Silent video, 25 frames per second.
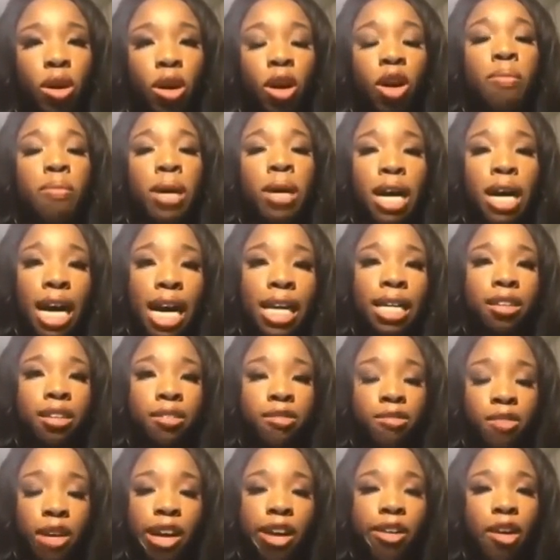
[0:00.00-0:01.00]
are behind
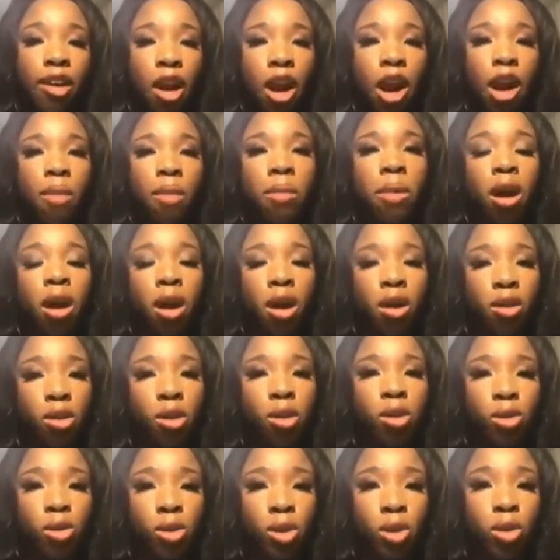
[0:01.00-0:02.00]
the firearm are
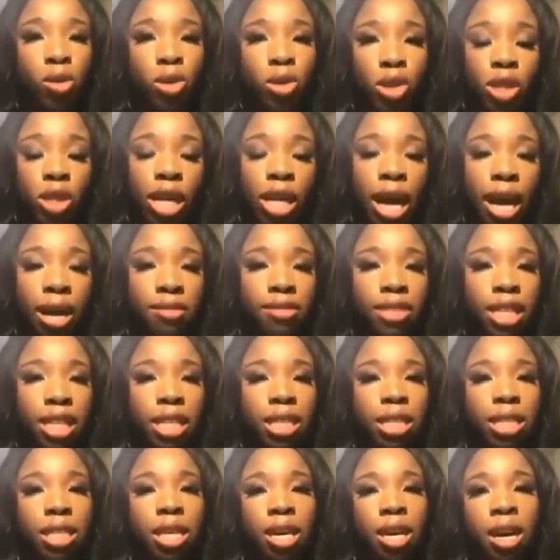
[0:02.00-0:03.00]
those who should have
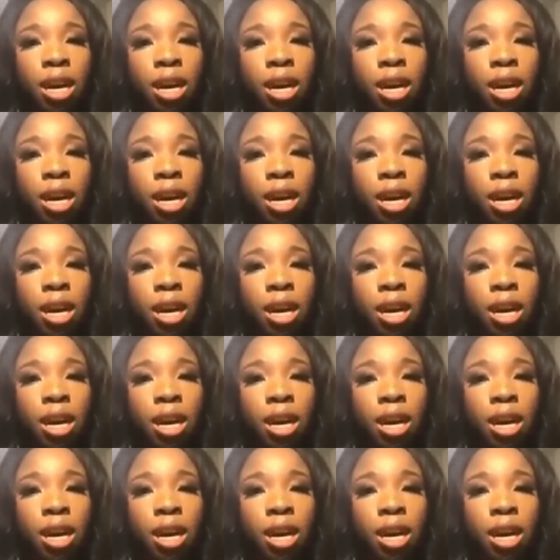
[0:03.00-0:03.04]
it.